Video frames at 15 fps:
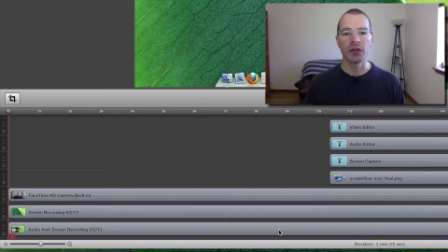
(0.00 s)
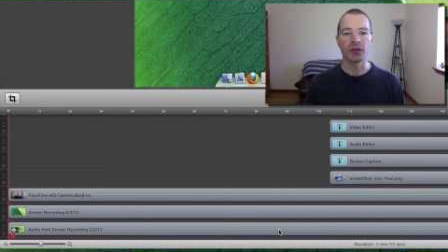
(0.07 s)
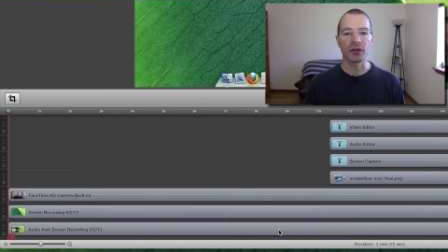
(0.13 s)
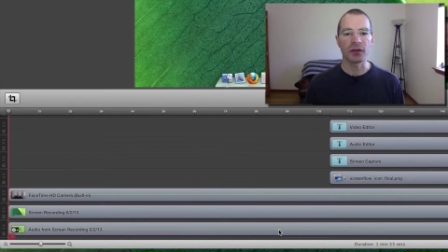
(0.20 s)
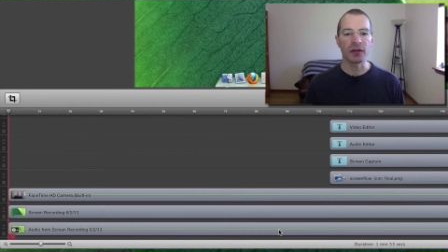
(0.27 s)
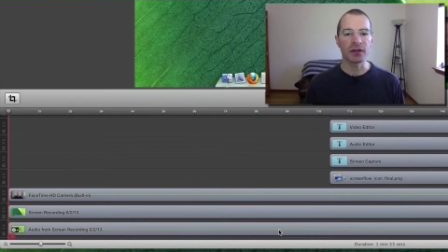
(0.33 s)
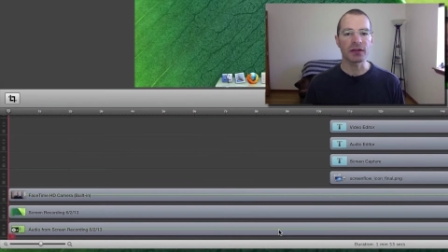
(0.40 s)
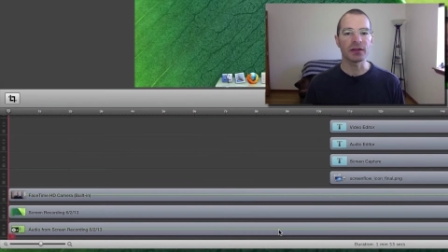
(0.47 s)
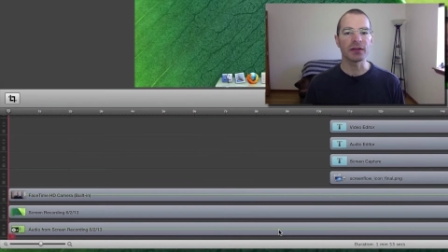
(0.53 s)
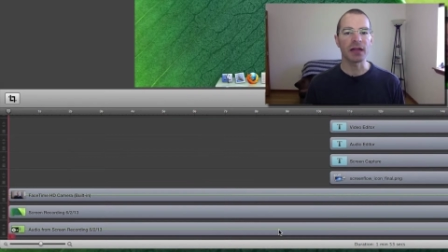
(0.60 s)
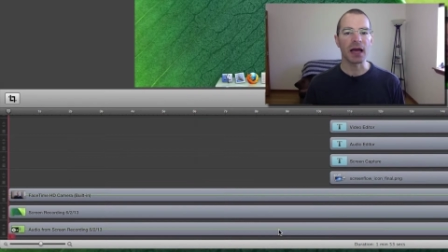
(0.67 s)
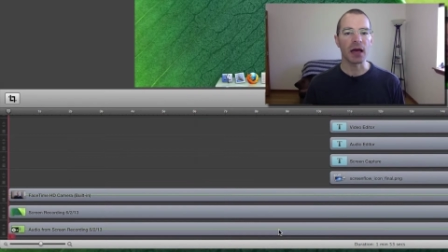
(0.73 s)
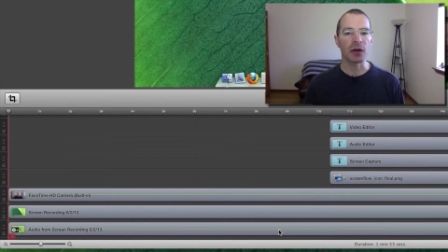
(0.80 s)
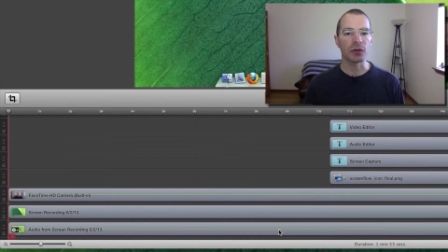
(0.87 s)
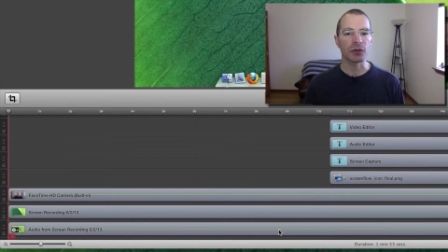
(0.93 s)
So this
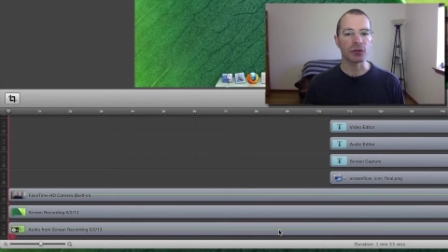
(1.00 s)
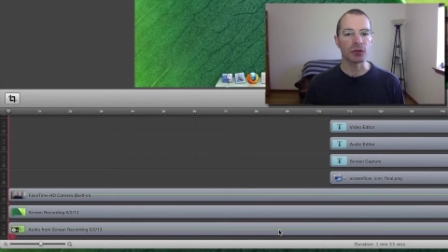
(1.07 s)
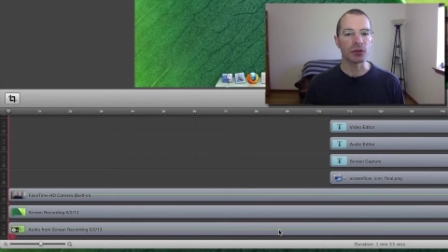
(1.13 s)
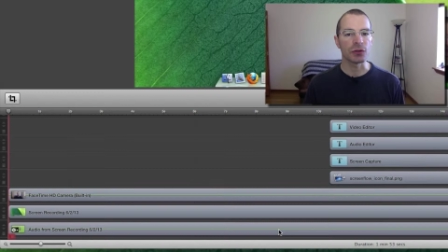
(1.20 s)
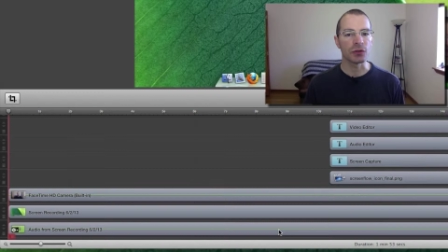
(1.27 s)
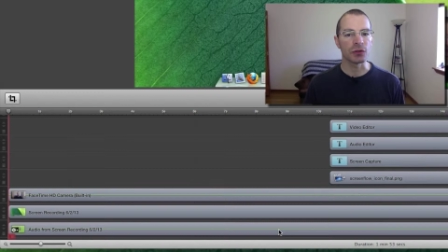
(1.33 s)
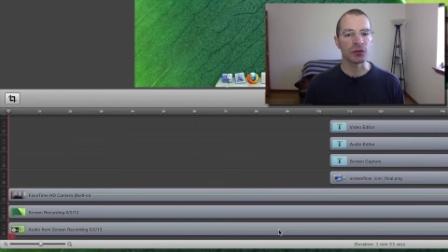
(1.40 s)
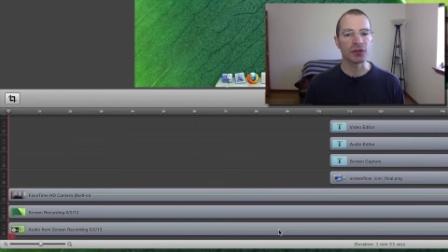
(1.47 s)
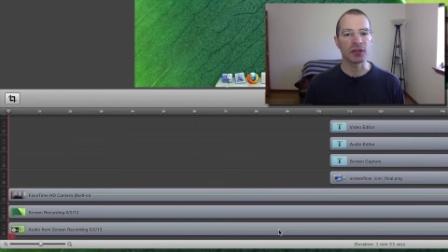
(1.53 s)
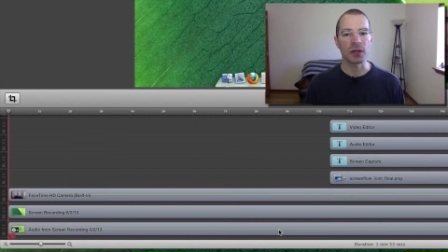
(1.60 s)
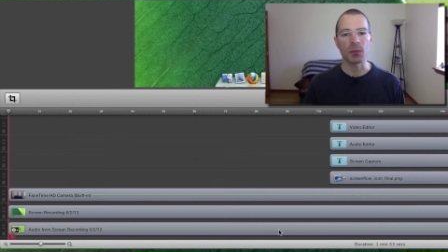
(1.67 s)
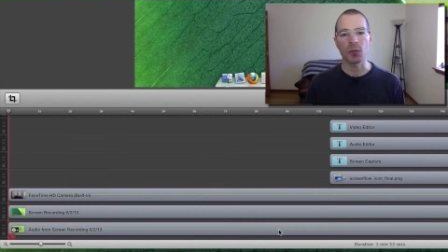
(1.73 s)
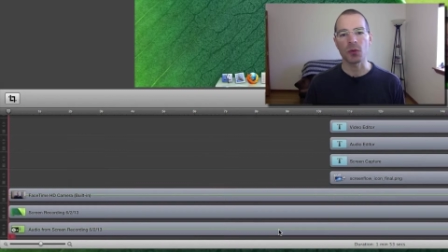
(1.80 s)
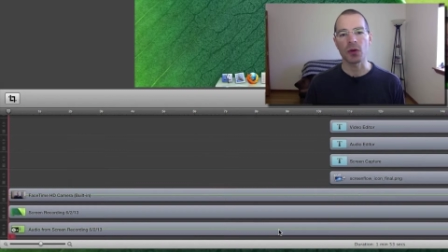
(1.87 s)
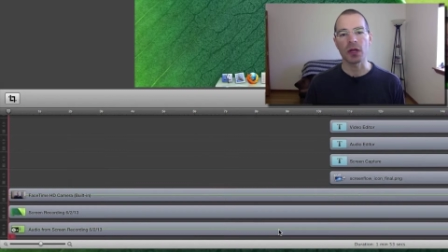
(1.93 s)
allows you to
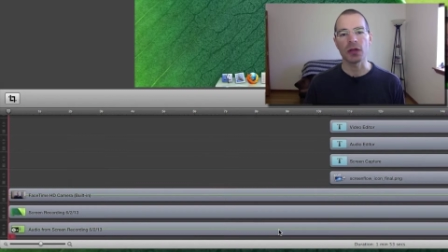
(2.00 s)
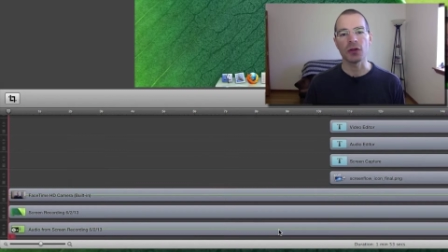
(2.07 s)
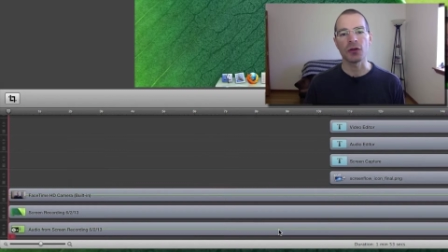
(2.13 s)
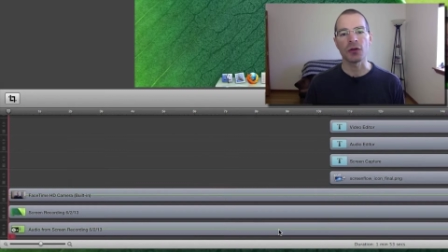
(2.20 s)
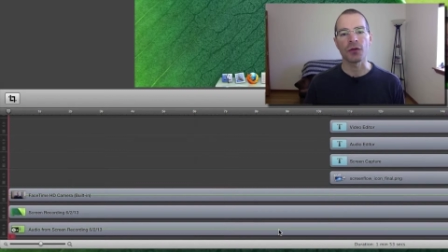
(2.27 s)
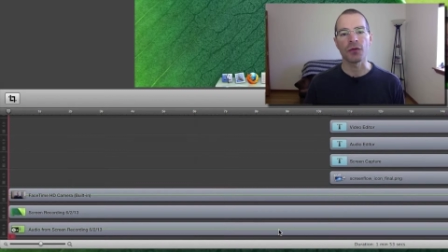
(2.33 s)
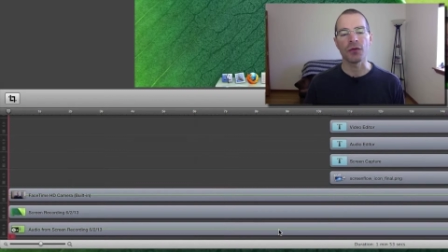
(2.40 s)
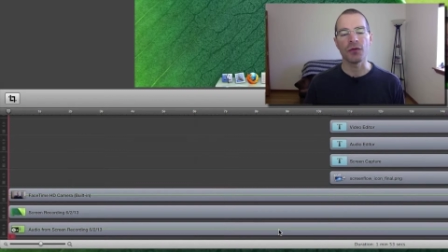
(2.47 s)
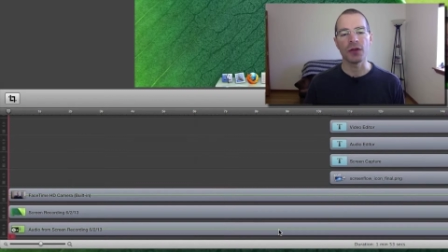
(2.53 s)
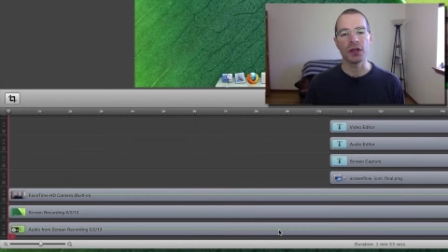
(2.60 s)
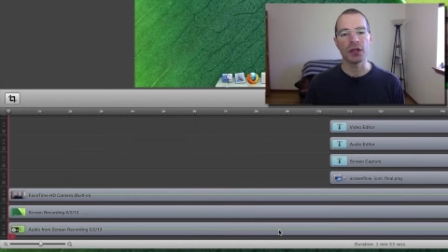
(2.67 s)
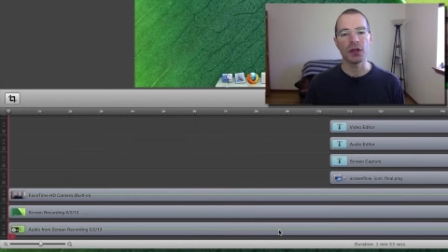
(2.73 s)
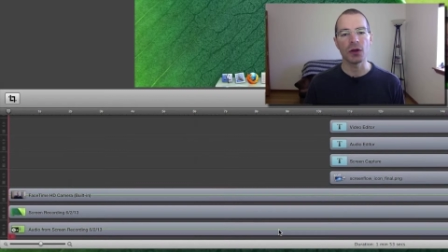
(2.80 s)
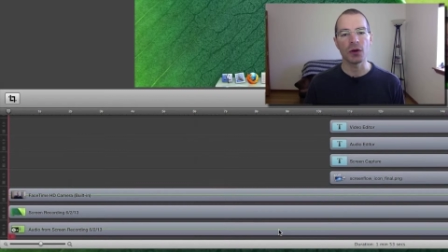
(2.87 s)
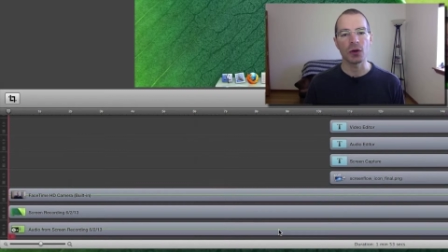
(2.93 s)
separate your
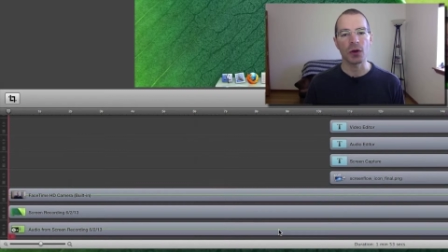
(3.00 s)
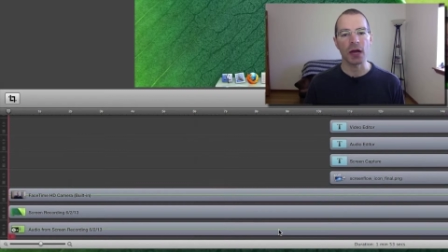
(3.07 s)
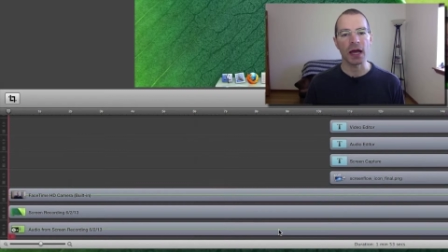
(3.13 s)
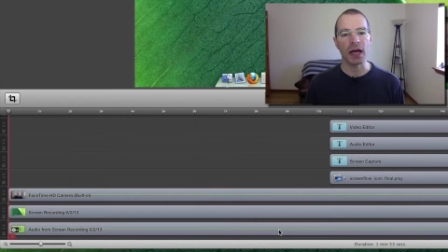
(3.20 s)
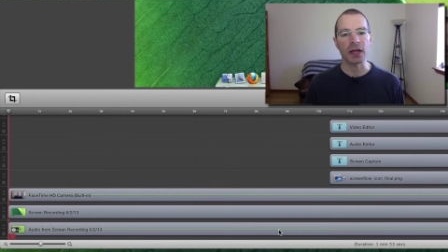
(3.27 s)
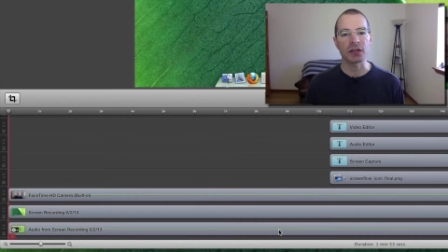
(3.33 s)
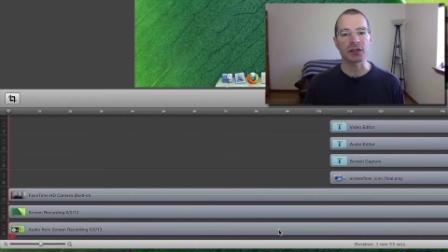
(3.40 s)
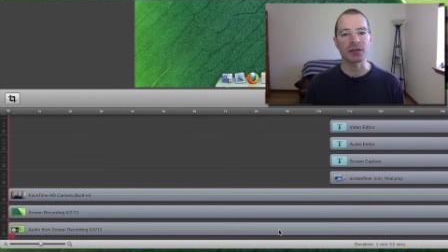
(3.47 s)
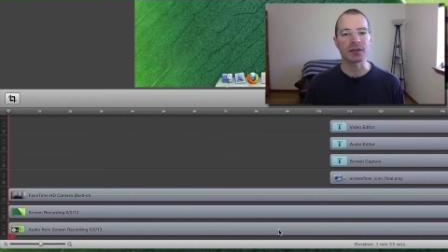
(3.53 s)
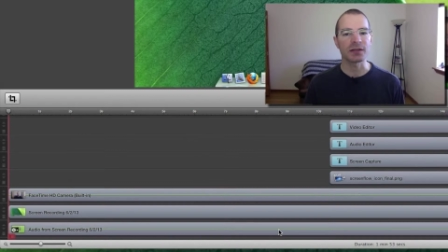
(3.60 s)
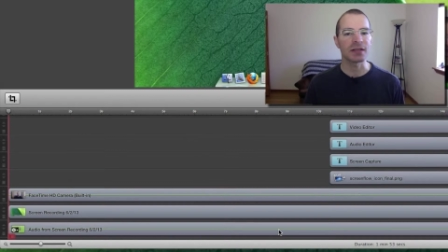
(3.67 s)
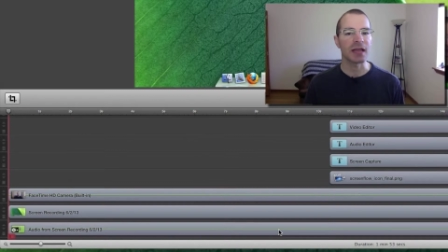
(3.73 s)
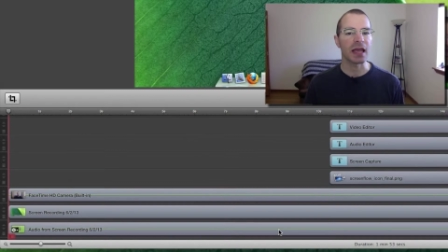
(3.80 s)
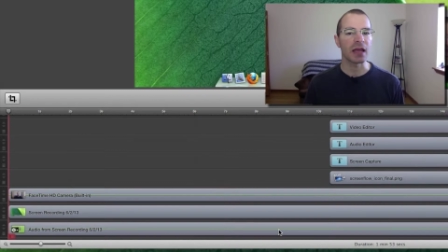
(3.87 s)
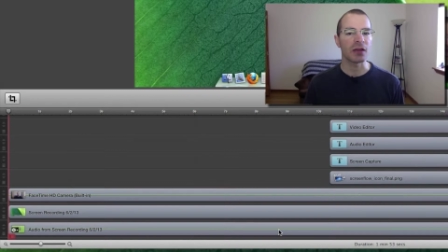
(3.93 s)
video
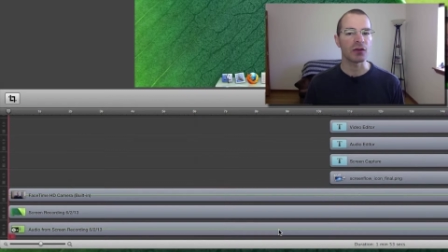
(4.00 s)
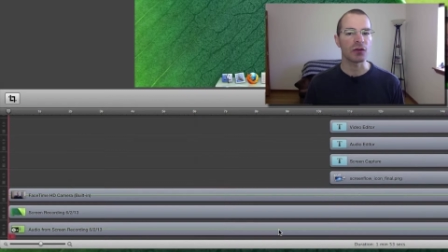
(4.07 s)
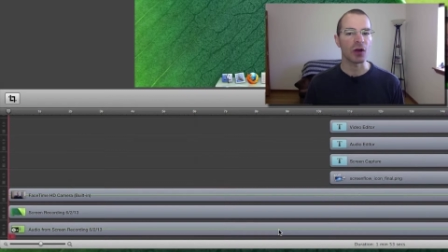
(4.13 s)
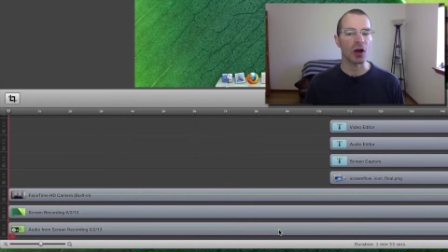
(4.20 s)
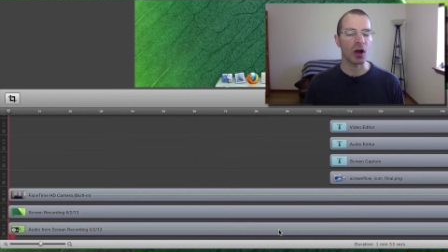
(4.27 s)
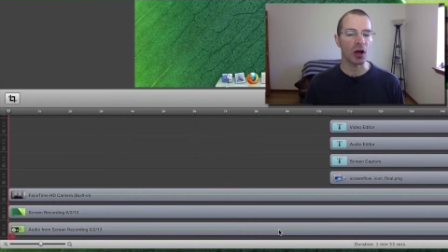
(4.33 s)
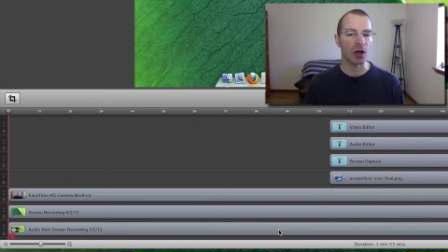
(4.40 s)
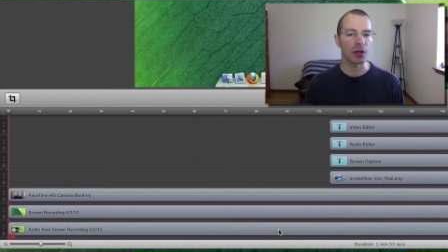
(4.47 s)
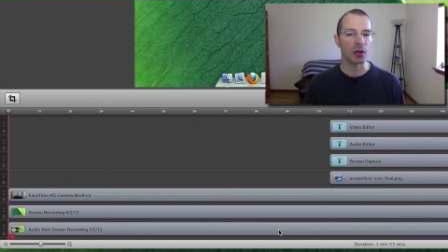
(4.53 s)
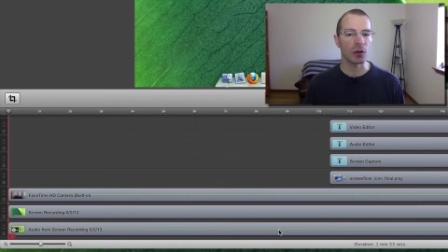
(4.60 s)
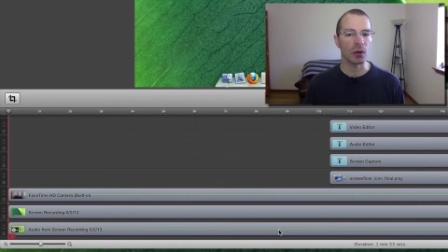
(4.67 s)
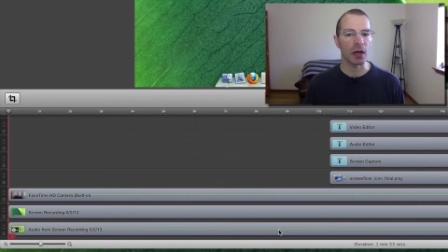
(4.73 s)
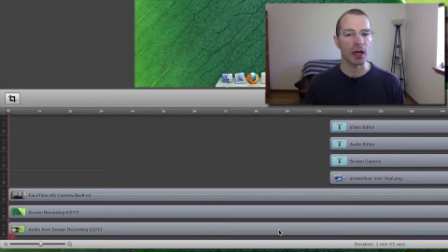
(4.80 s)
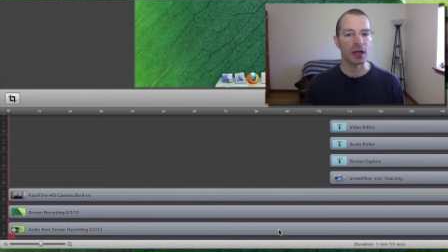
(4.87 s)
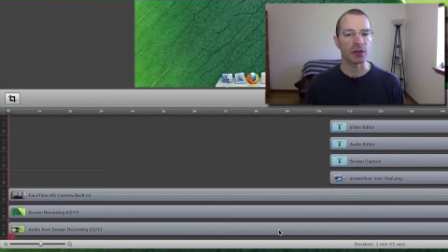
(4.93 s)
actions and your
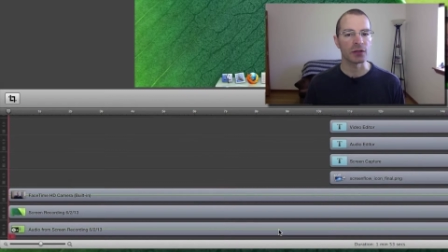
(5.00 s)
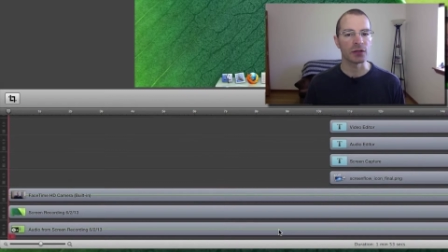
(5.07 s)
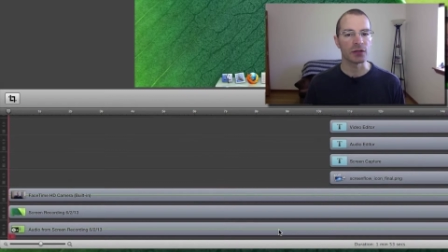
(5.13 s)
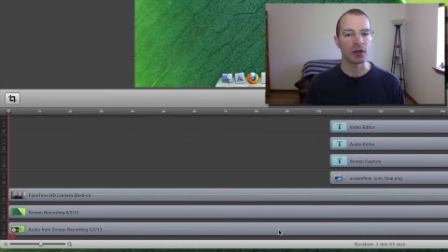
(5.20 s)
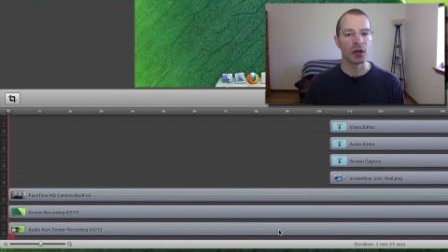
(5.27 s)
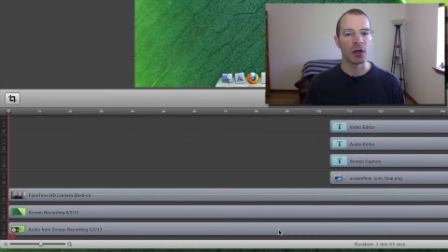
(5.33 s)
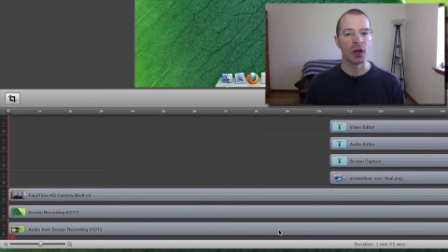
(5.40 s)
audio actions